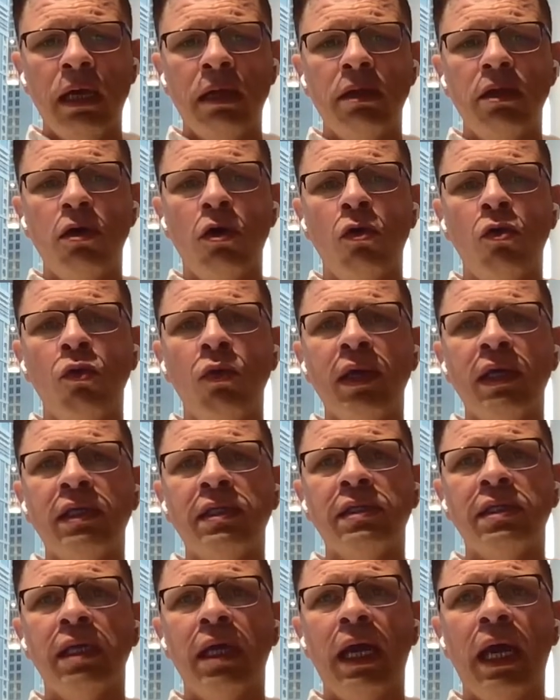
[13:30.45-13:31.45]
It
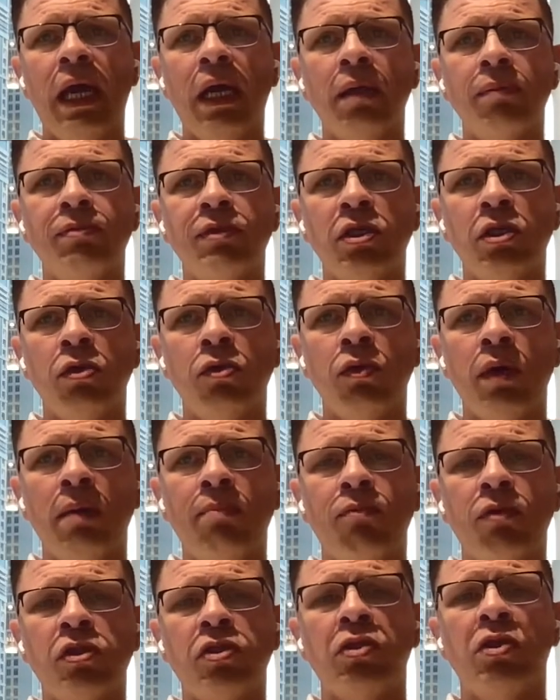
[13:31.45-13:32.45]
always helps
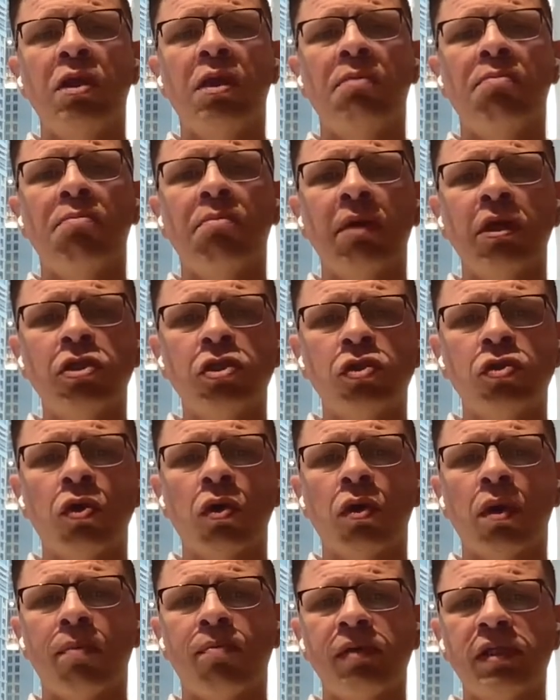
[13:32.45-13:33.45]
you and puts you in a much
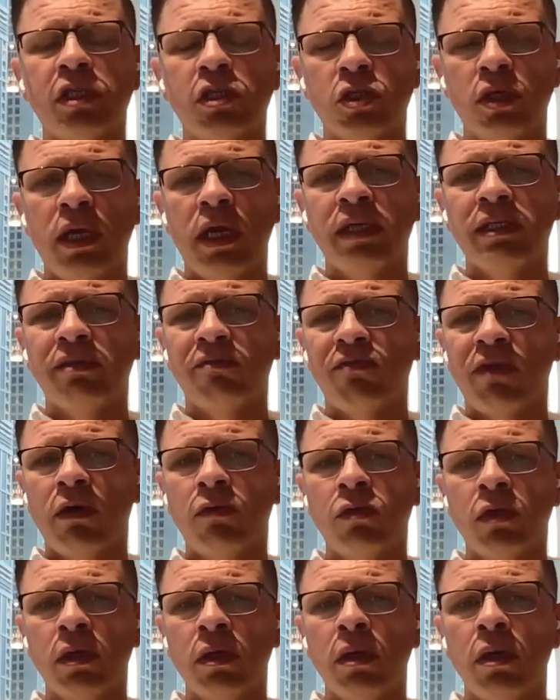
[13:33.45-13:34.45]
stronger position as a
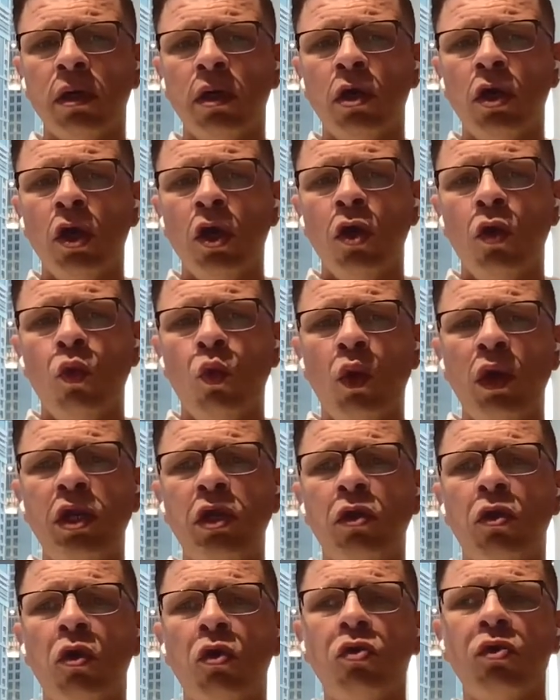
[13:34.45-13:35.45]
founder
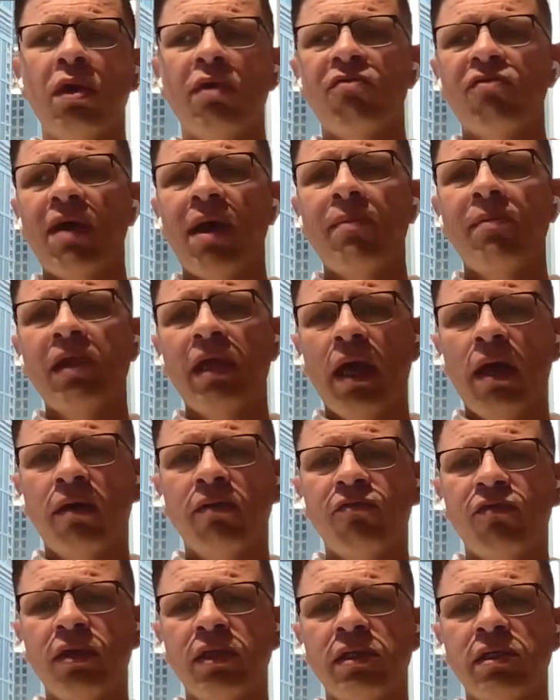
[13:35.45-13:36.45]
when you go to a family
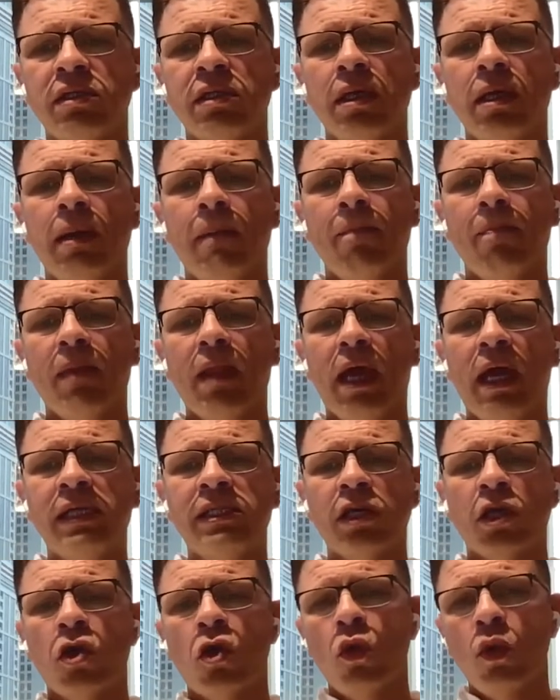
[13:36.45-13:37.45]
office
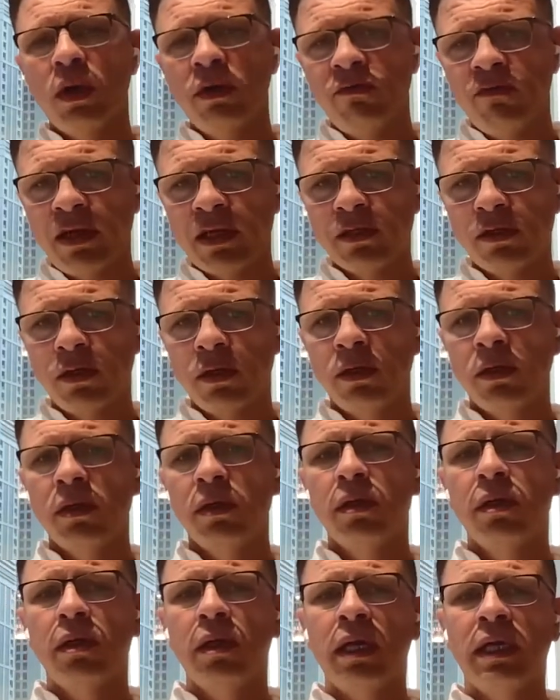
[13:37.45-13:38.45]
as a
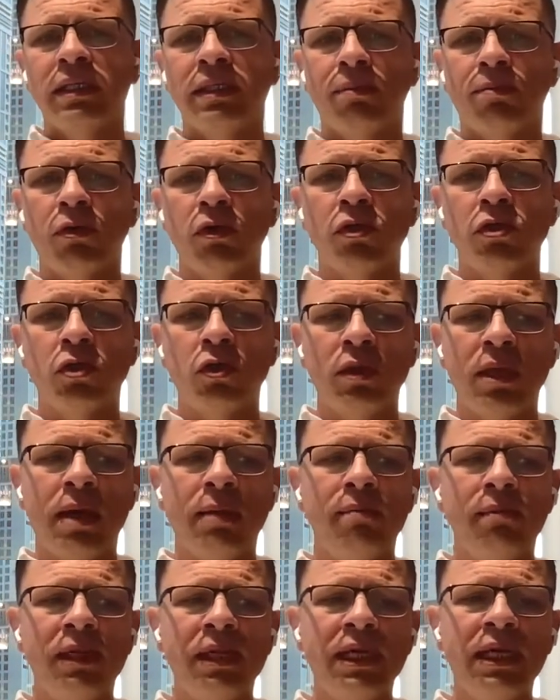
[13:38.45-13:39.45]
co-investor, as opposed to
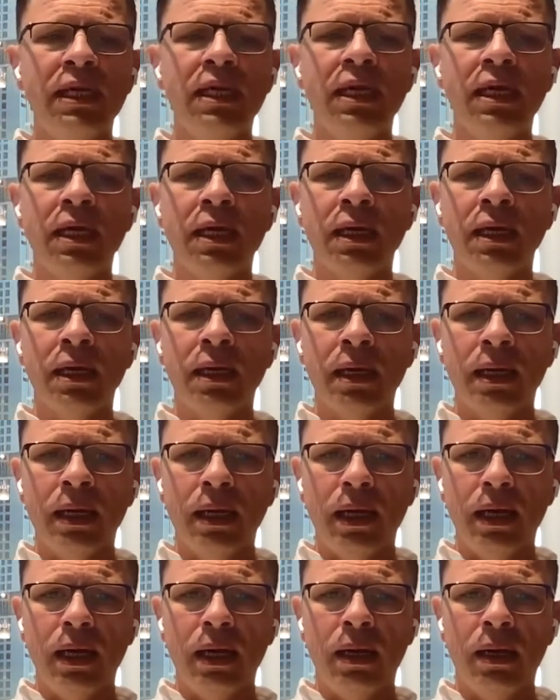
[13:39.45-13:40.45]
them leading
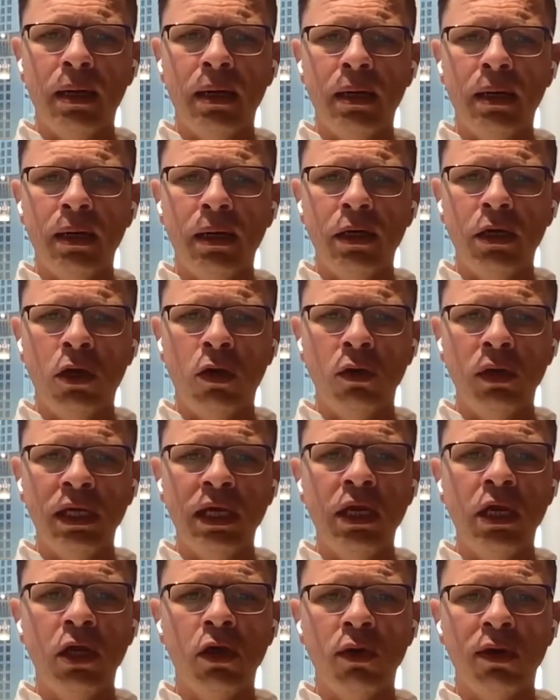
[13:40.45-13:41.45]

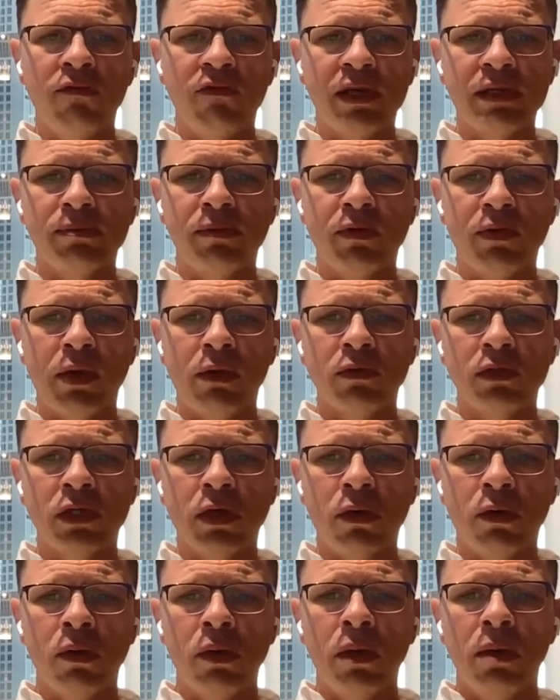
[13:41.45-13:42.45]
your investment
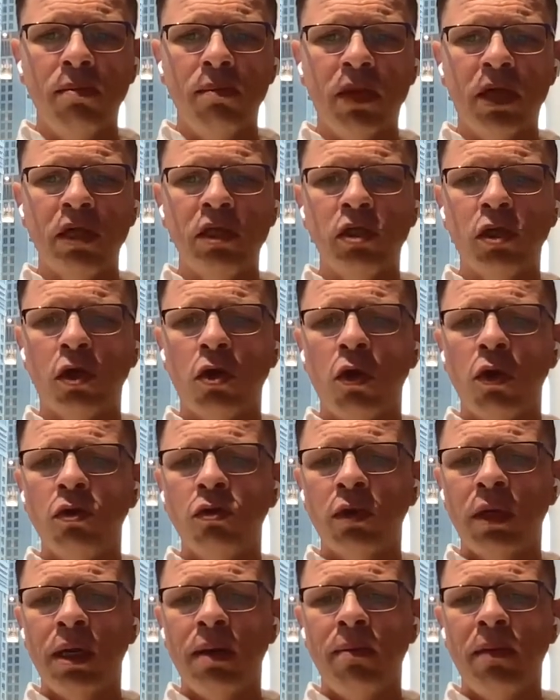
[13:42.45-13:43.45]
round. So because you're
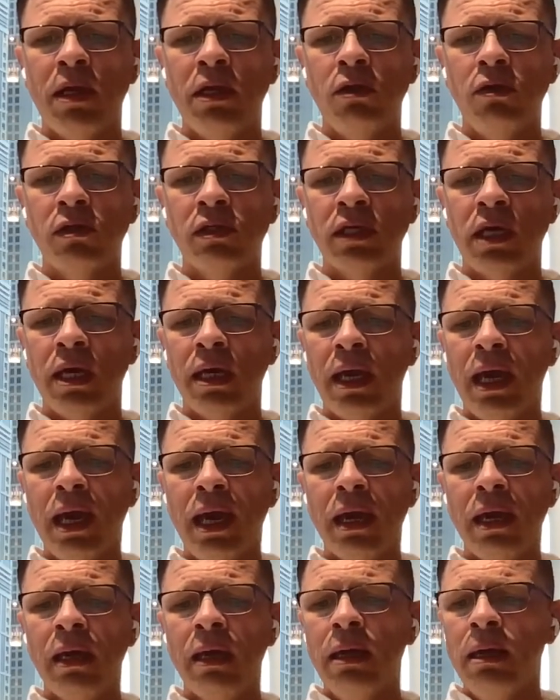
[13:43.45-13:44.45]
going to them and you're saying,
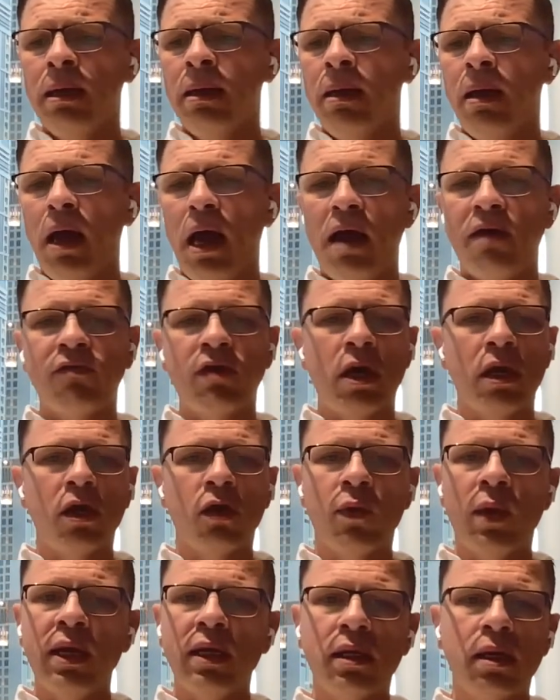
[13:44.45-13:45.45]
"Hey, I've
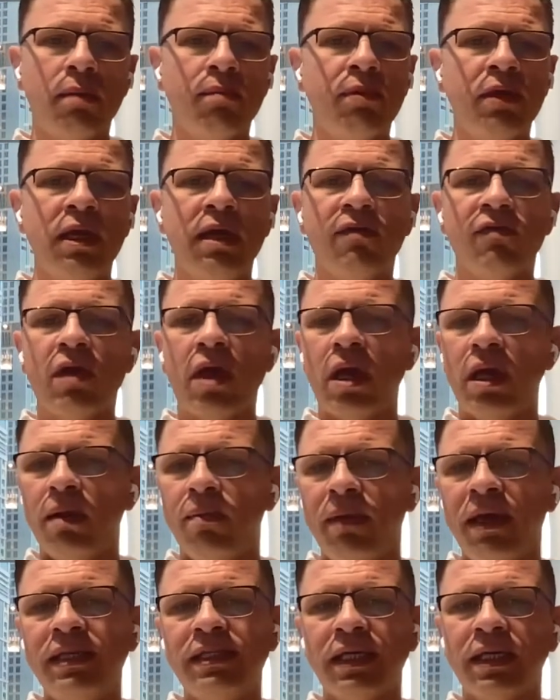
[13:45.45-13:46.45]
got a great company, I've got
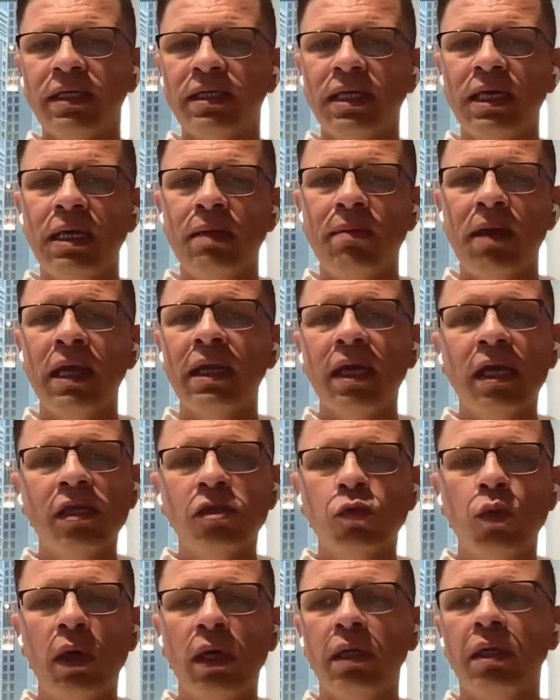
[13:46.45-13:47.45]
an amazing team, and
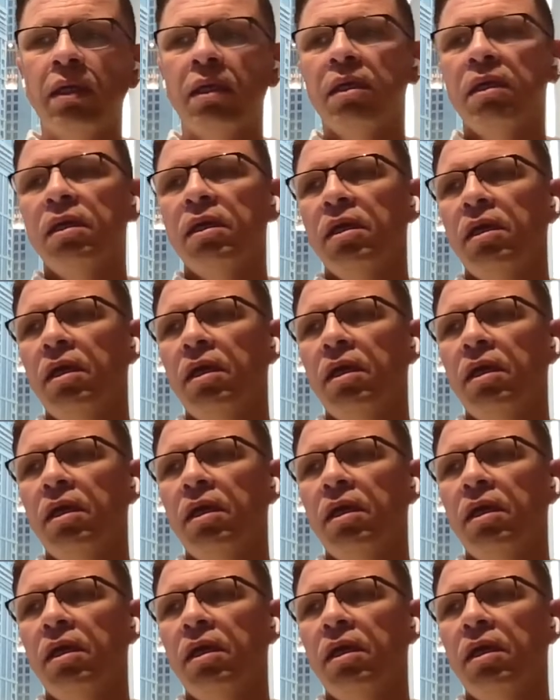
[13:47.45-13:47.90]
guess what?